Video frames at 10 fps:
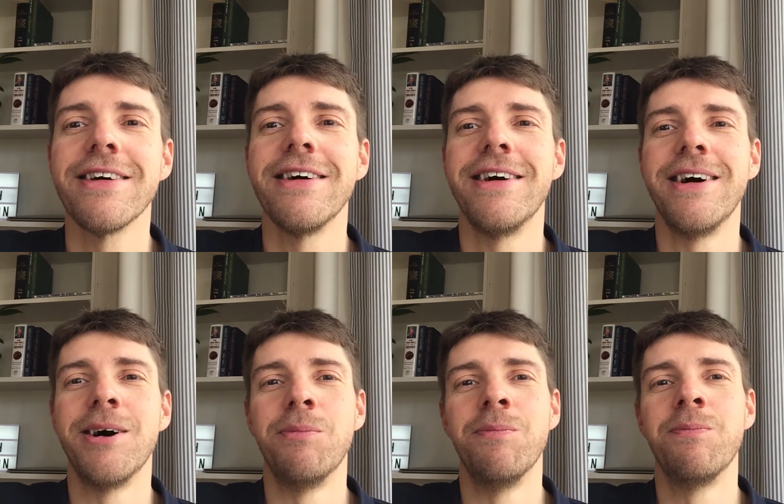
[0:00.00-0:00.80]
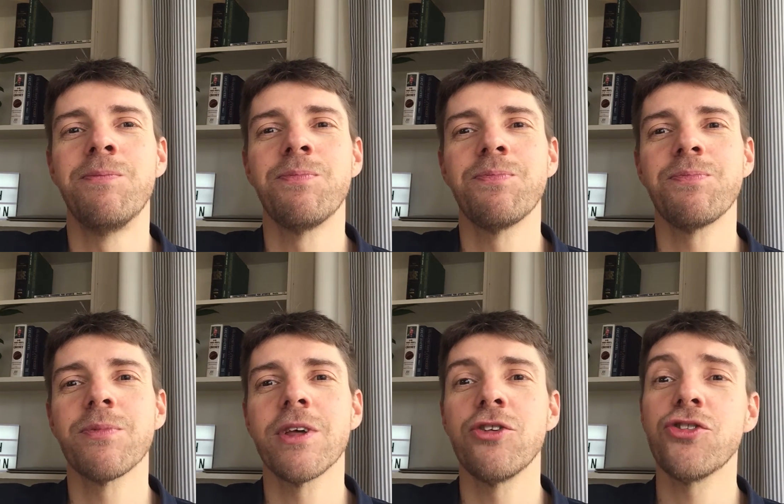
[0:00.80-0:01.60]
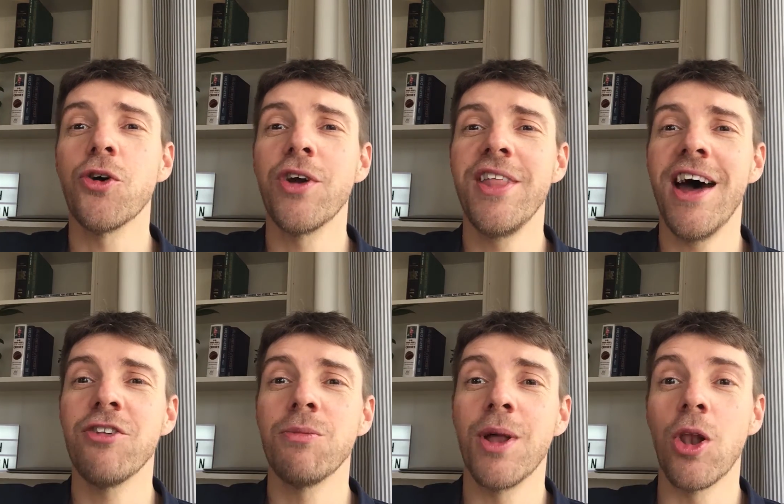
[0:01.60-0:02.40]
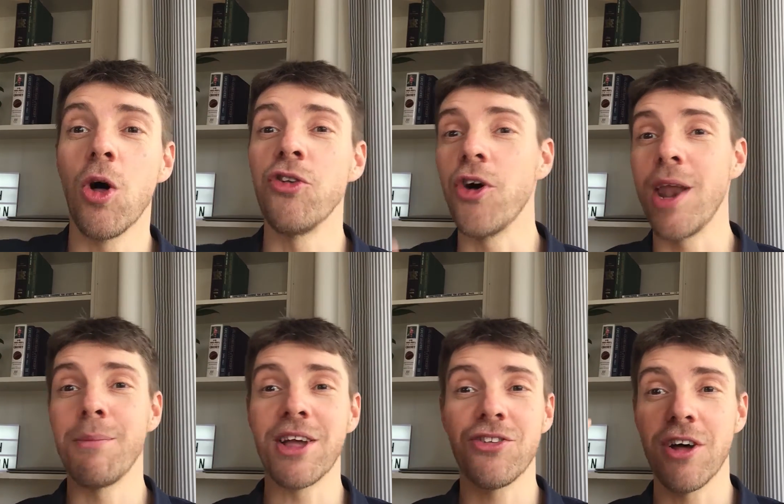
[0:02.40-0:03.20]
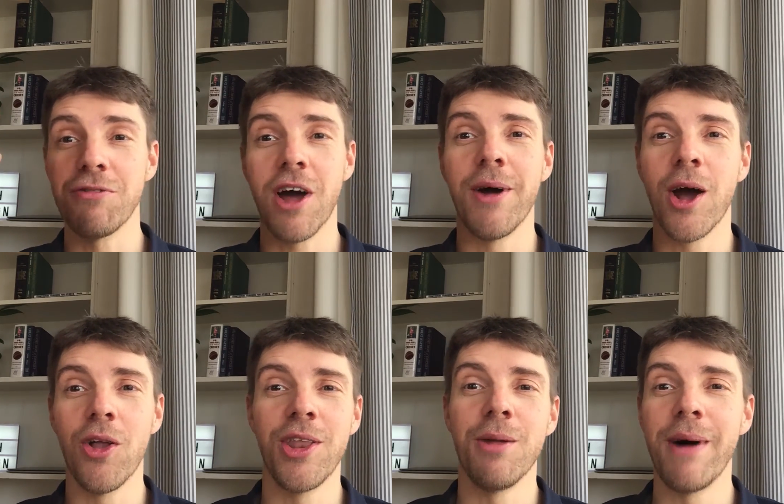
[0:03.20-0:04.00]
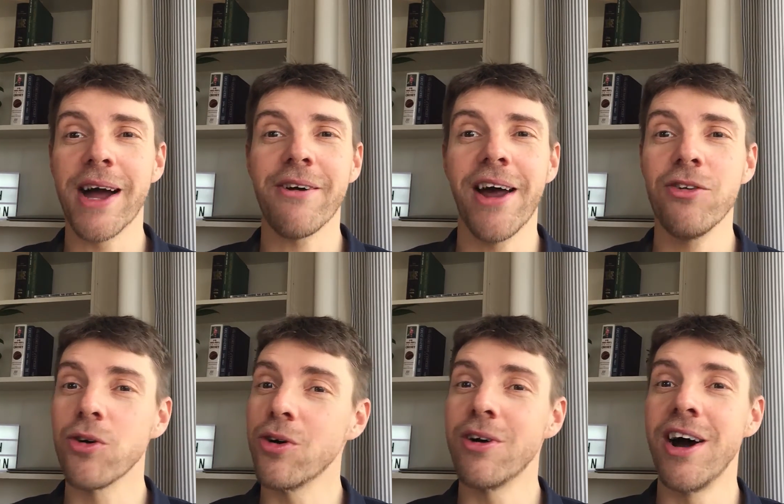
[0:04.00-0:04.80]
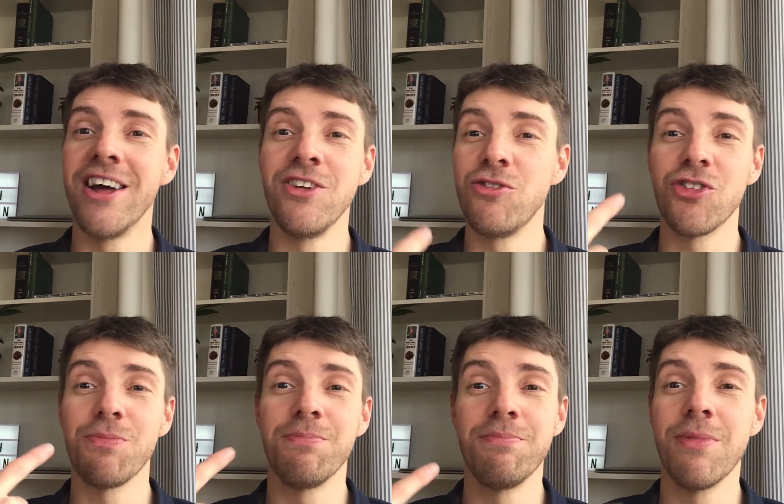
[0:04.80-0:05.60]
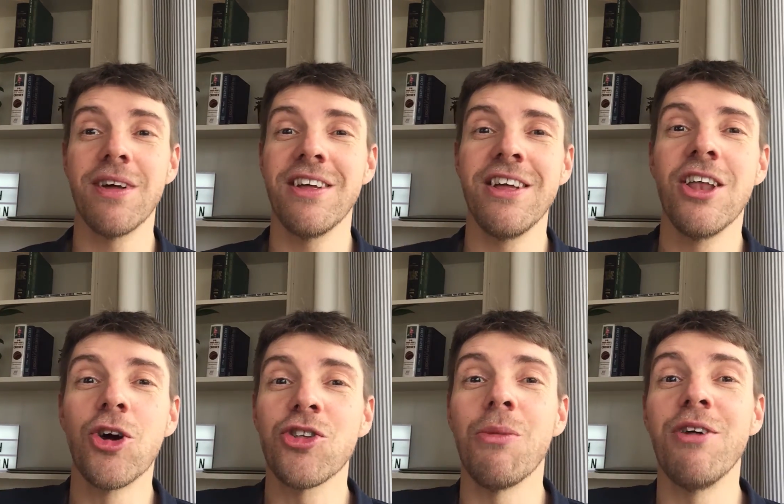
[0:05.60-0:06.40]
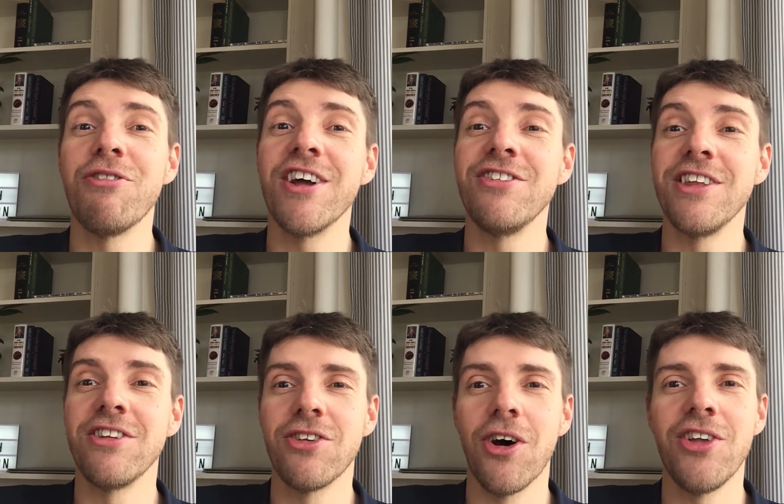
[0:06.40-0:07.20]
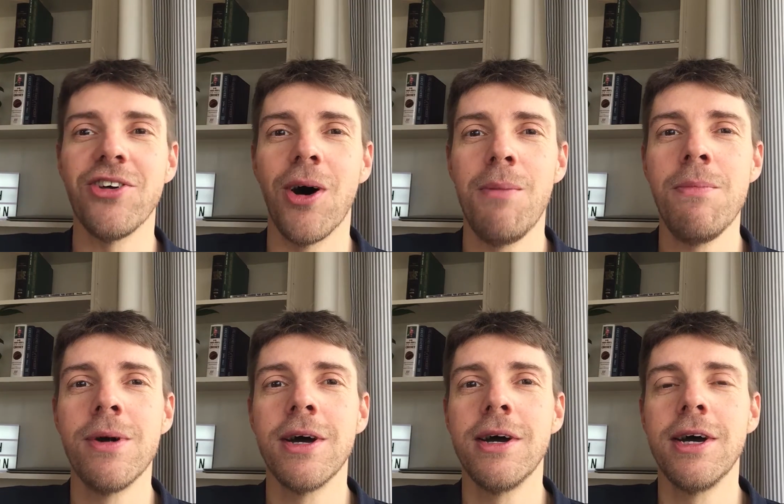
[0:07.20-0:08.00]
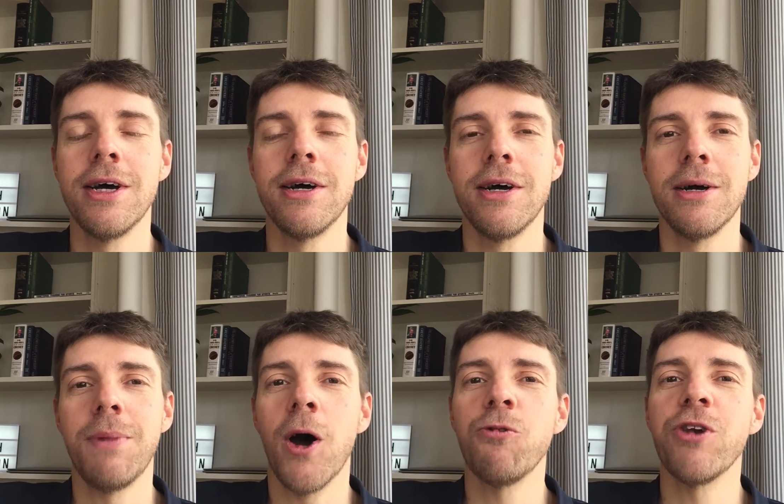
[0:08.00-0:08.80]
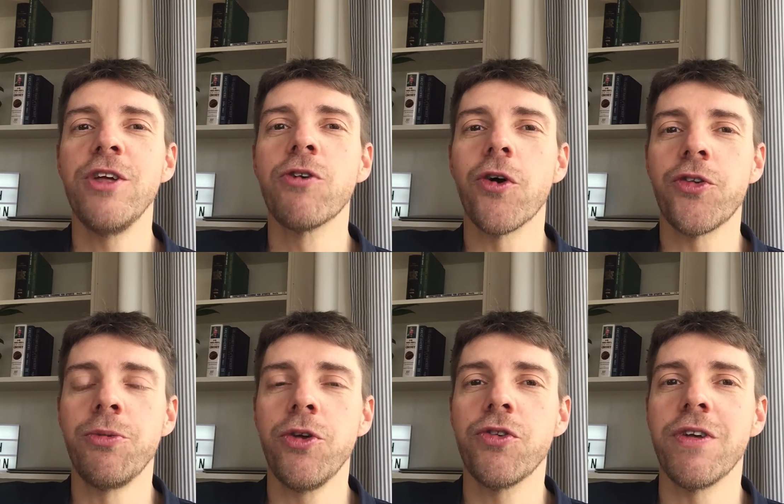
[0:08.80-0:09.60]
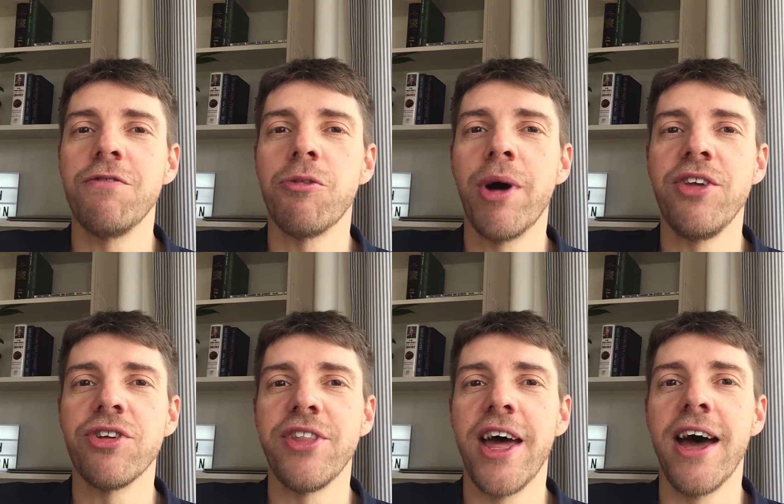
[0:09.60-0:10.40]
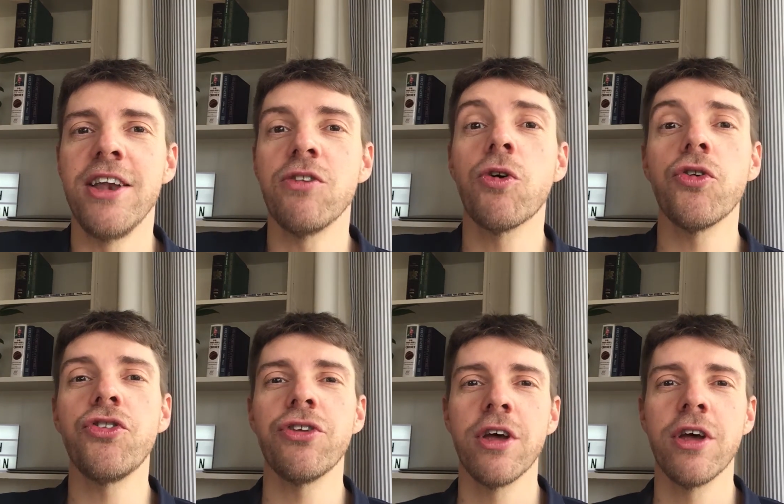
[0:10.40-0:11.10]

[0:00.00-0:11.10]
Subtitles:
Sorry there hasn't been a lot of dynamic stuff going on in the background, or you've just looked at my face the entire time. But hopefully you've got some useful information there. And of course,